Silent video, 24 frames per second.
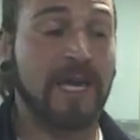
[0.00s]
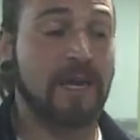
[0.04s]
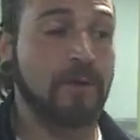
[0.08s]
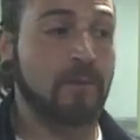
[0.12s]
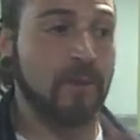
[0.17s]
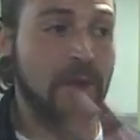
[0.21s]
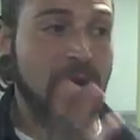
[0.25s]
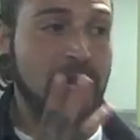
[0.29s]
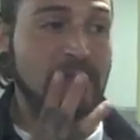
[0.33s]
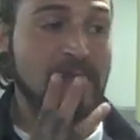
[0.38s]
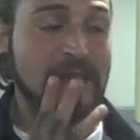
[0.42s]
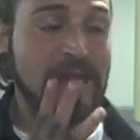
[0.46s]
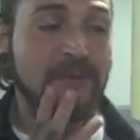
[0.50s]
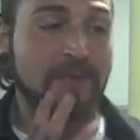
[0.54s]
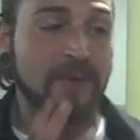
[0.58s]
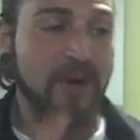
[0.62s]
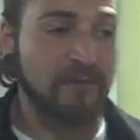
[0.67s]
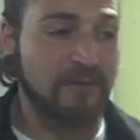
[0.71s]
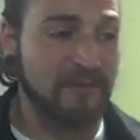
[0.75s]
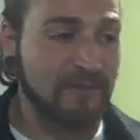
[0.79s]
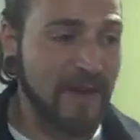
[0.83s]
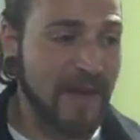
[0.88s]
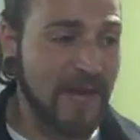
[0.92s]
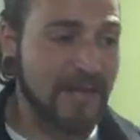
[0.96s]
And what I like
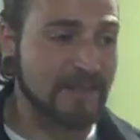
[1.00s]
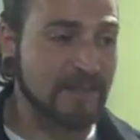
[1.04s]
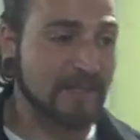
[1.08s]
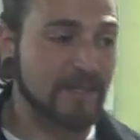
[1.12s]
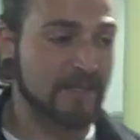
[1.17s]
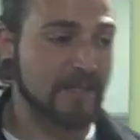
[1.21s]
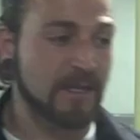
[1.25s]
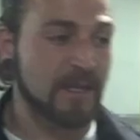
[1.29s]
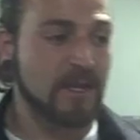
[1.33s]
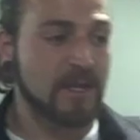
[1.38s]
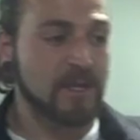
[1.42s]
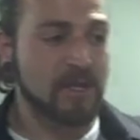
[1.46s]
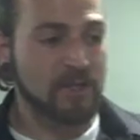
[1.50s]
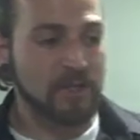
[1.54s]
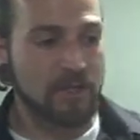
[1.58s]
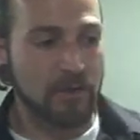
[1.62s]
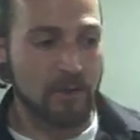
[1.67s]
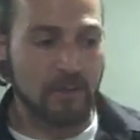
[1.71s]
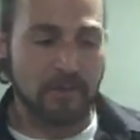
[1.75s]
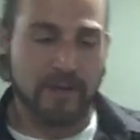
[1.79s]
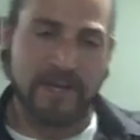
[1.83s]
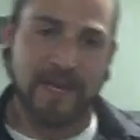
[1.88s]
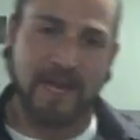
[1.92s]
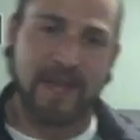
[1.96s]
about fats is you
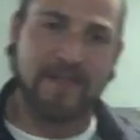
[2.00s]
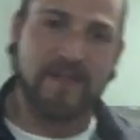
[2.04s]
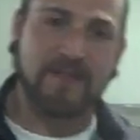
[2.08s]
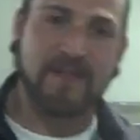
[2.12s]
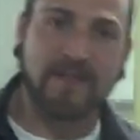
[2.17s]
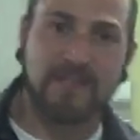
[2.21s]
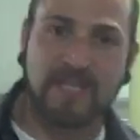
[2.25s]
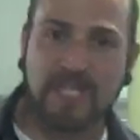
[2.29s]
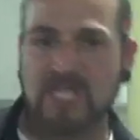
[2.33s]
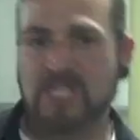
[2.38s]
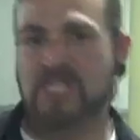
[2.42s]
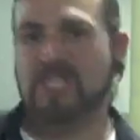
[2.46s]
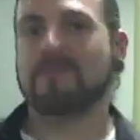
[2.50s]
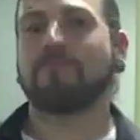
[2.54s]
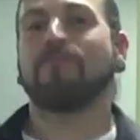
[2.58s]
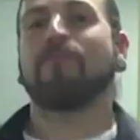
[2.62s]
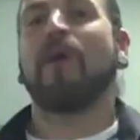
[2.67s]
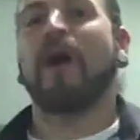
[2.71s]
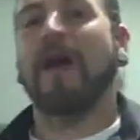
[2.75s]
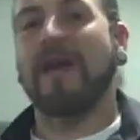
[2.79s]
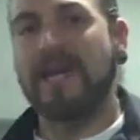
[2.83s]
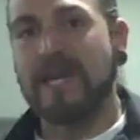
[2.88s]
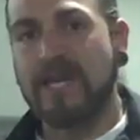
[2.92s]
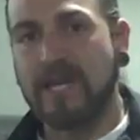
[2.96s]
don't get the
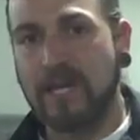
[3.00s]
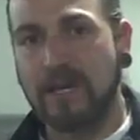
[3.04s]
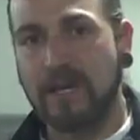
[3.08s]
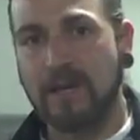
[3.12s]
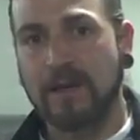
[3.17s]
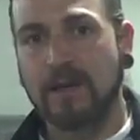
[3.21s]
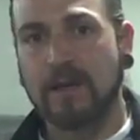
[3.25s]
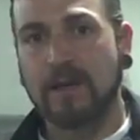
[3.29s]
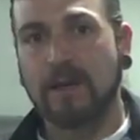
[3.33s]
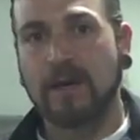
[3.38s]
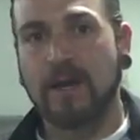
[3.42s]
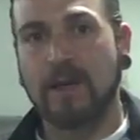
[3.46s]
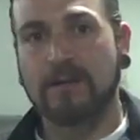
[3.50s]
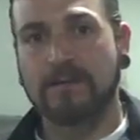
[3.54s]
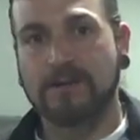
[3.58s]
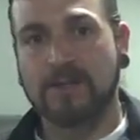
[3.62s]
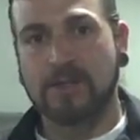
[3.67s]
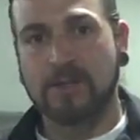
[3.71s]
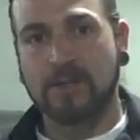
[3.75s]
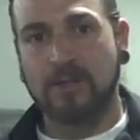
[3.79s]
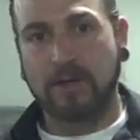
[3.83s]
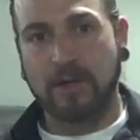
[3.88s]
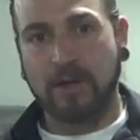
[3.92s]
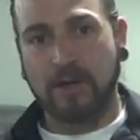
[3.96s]
spike of
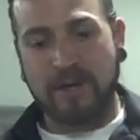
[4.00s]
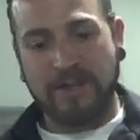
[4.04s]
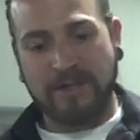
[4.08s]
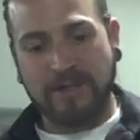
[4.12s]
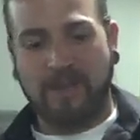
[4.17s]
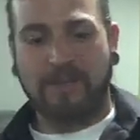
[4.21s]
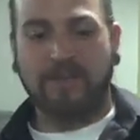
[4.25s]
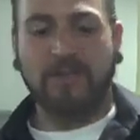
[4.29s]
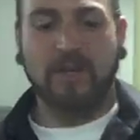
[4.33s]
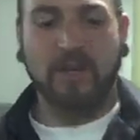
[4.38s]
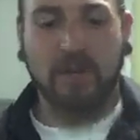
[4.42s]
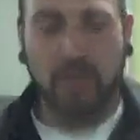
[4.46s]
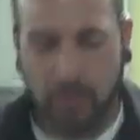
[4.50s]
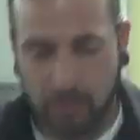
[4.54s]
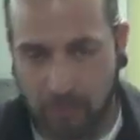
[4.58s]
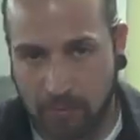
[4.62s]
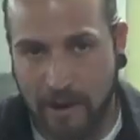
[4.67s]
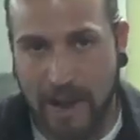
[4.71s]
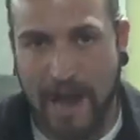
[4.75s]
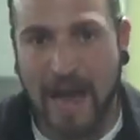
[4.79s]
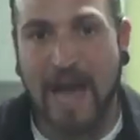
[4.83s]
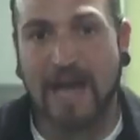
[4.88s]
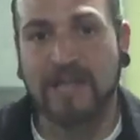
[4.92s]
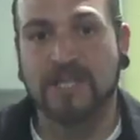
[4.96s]
sugar and then the
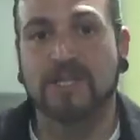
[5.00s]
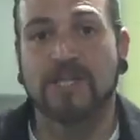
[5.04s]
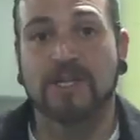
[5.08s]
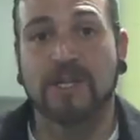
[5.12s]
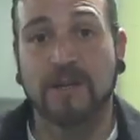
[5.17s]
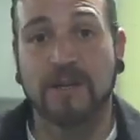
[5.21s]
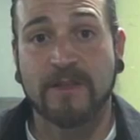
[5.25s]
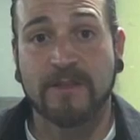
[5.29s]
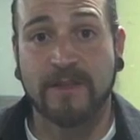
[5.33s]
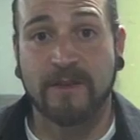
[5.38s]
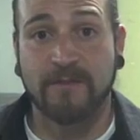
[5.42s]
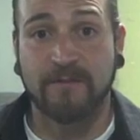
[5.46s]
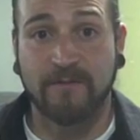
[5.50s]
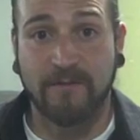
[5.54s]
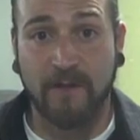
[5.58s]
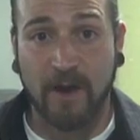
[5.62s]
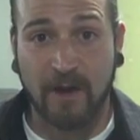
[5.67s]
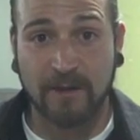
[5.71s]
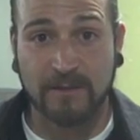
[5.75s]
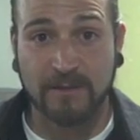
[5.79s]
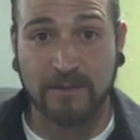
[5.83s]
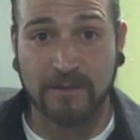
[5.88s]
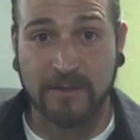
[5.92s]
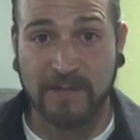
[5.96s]
crash that
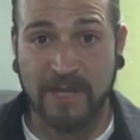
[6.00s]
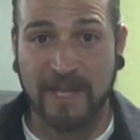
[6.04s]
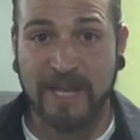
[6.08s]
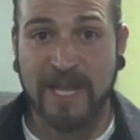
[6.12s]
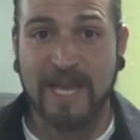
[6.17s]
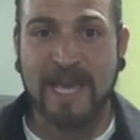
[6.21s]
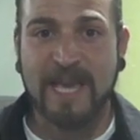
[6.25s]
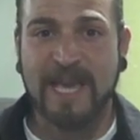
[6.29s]
follows it.